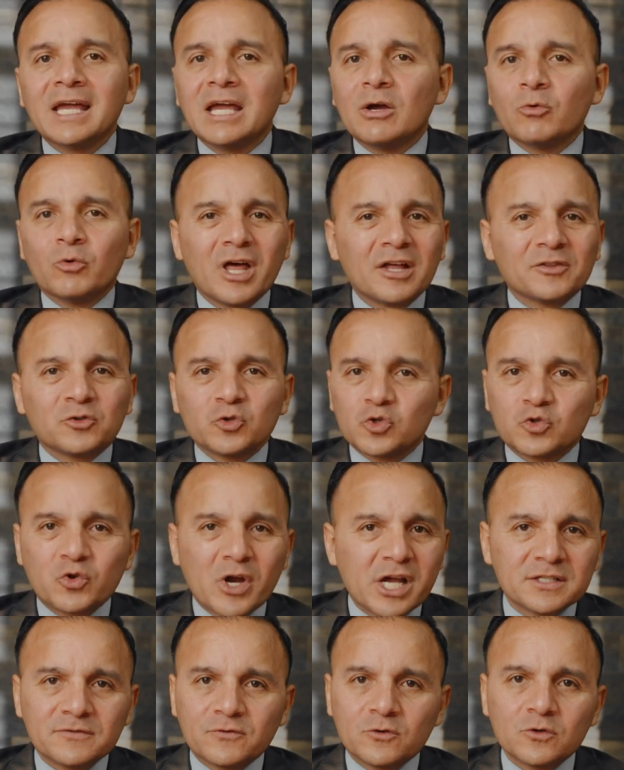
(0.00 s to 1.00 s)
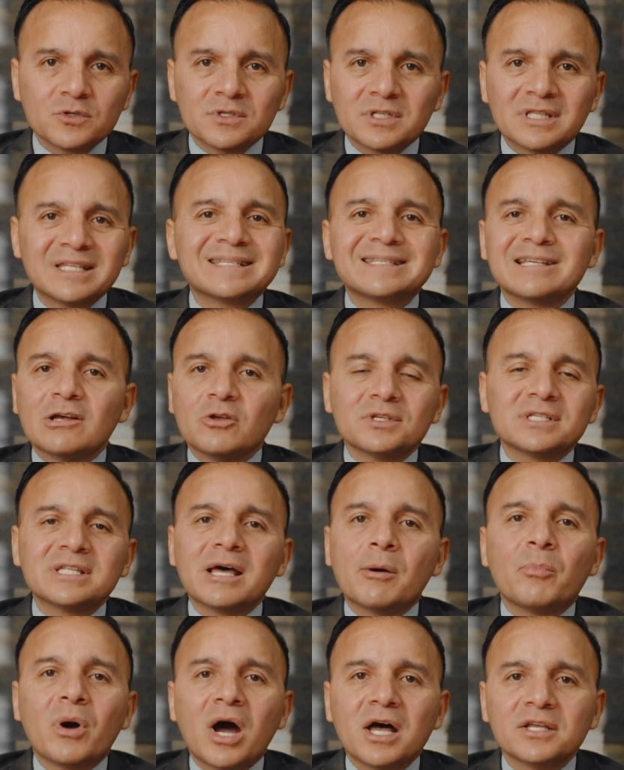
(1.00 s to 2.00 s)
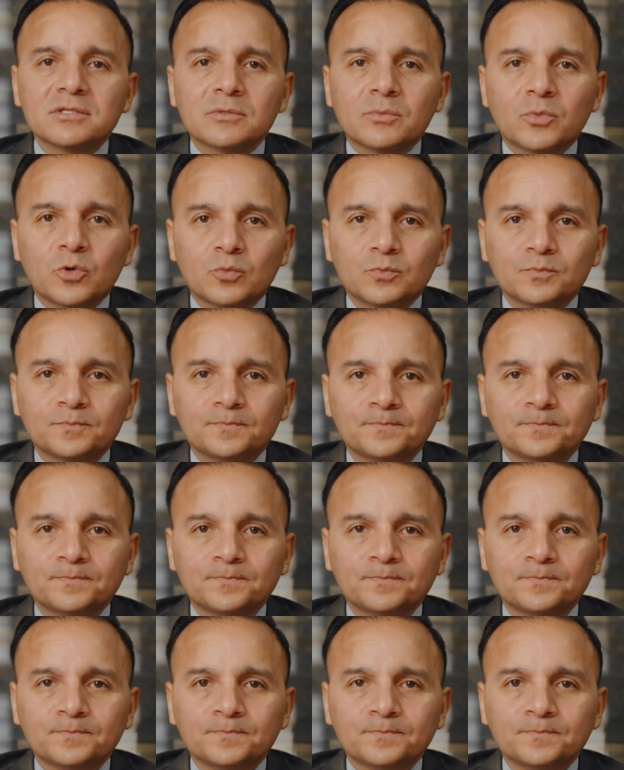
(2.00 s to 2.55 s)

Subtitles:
And without those transfers, the sale is not possible.